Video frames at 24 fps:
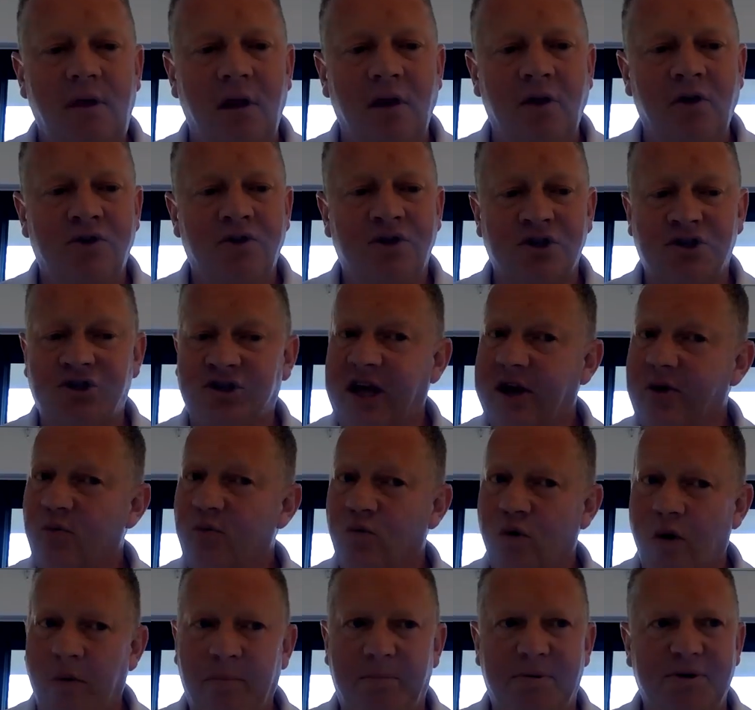You just take
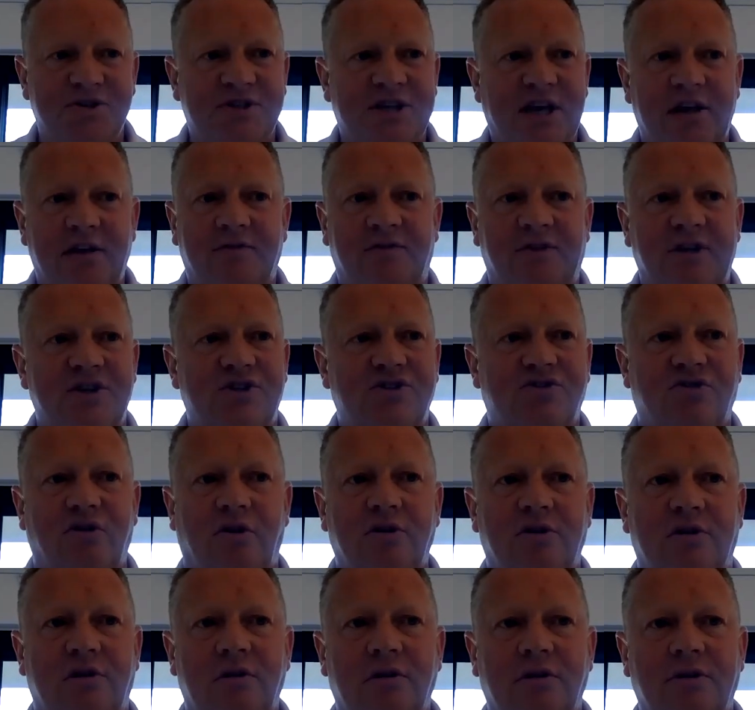1% of
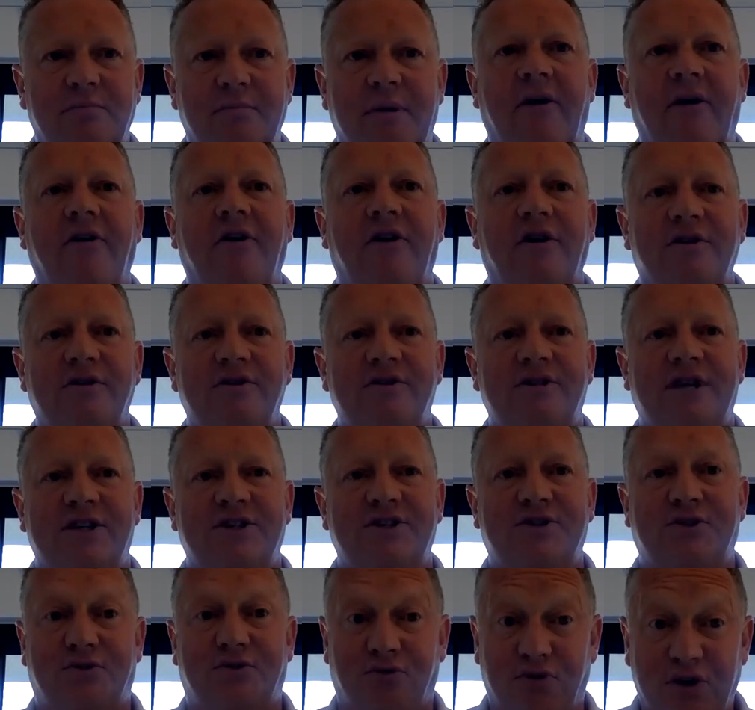disgruntled Americans,
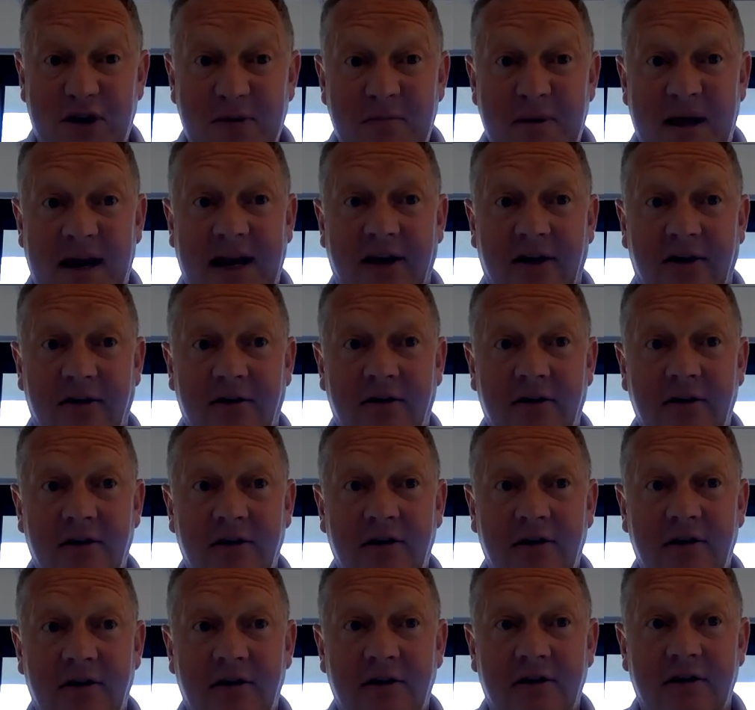that's 3 million,
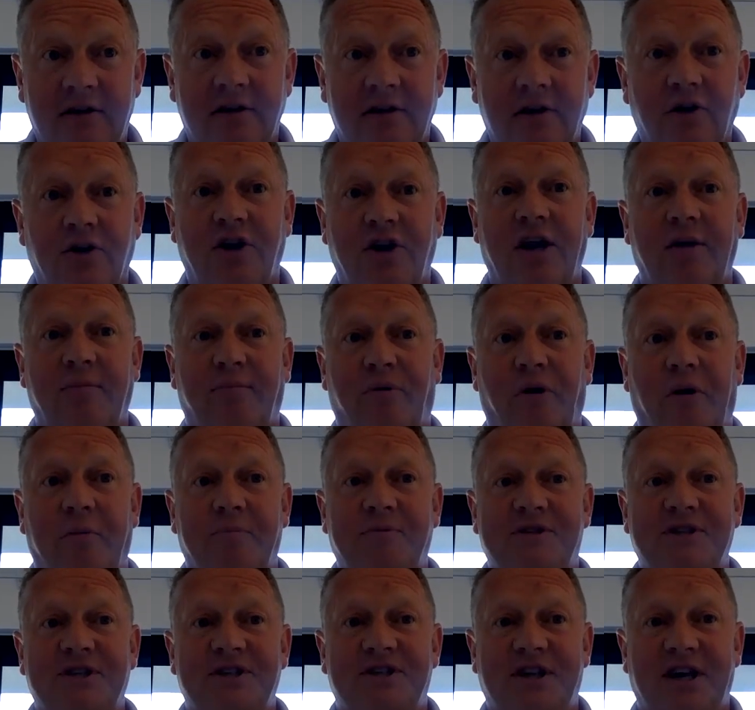looking at
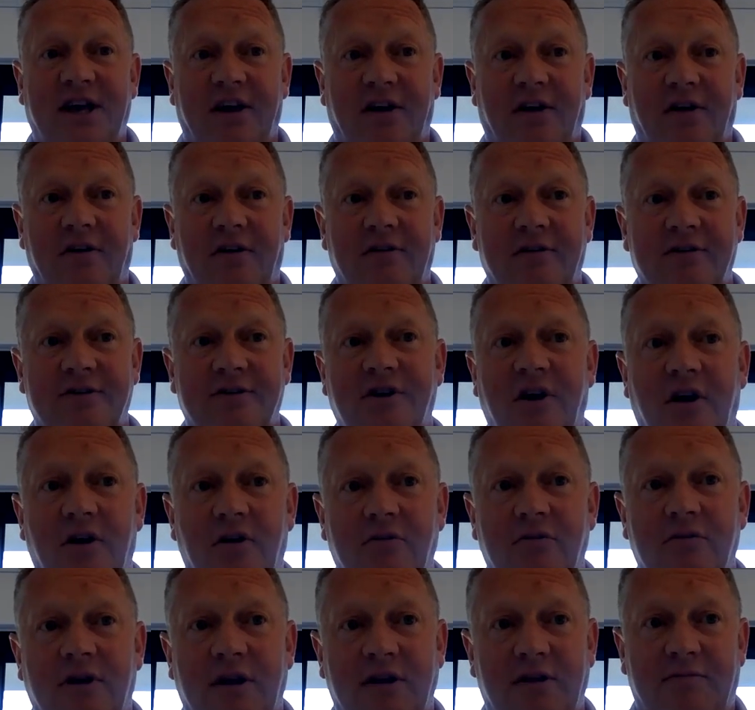properties here.
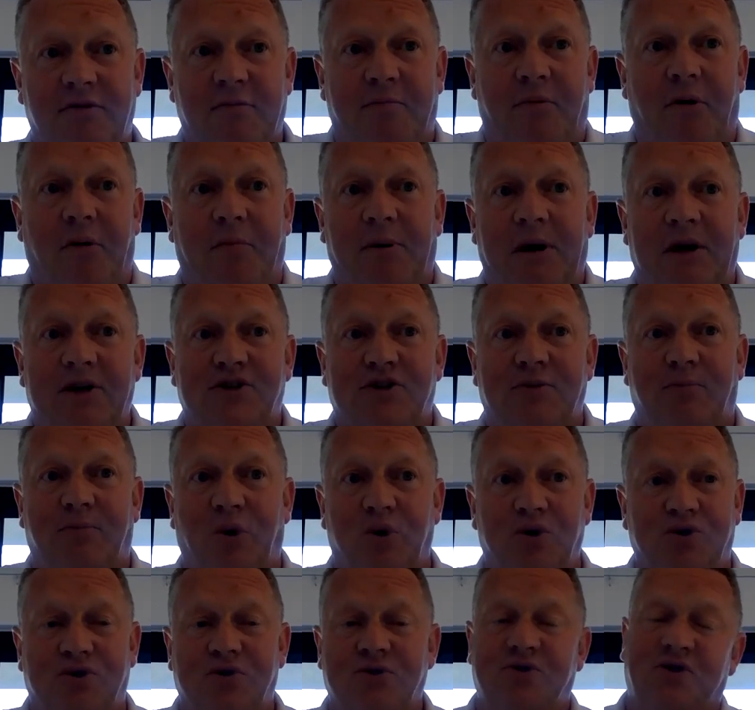So, and the population of
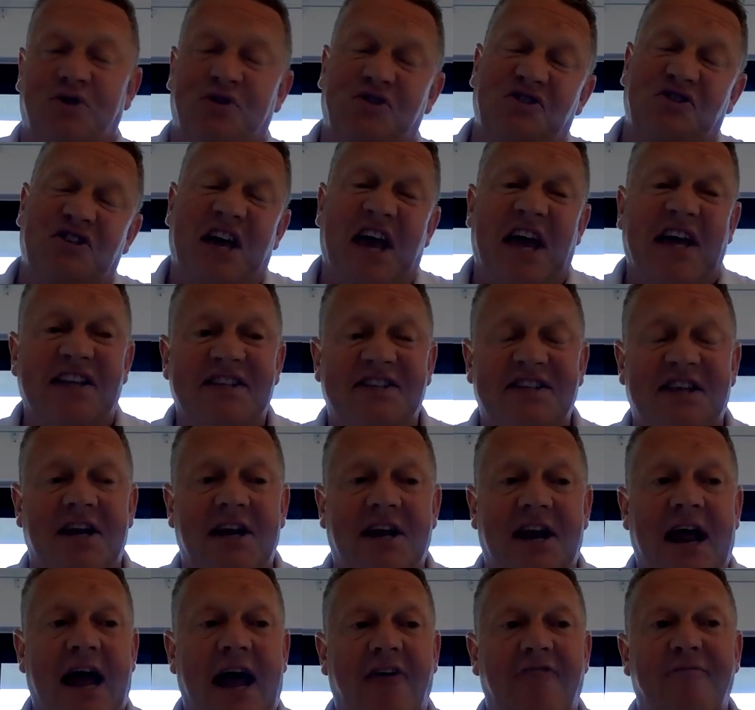Portugal is sort of
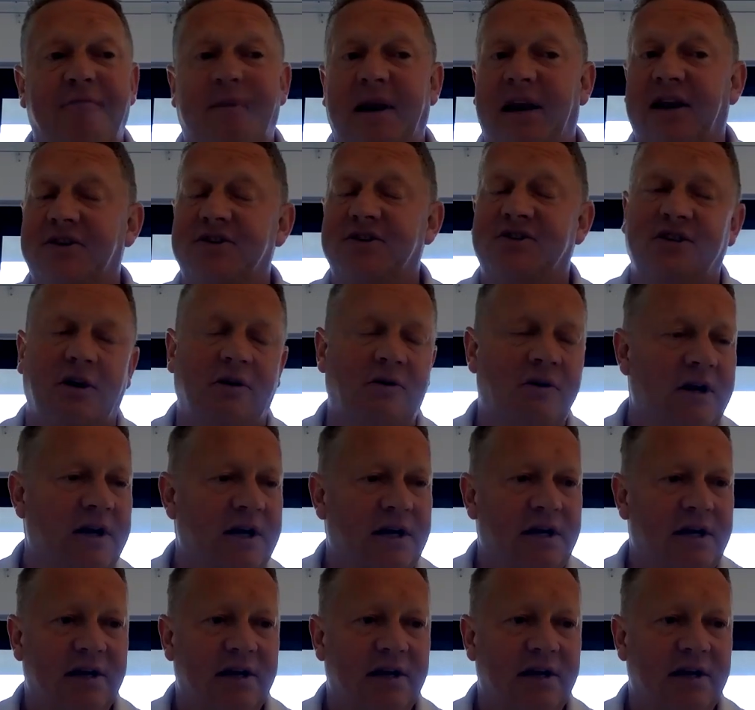10.5 million. So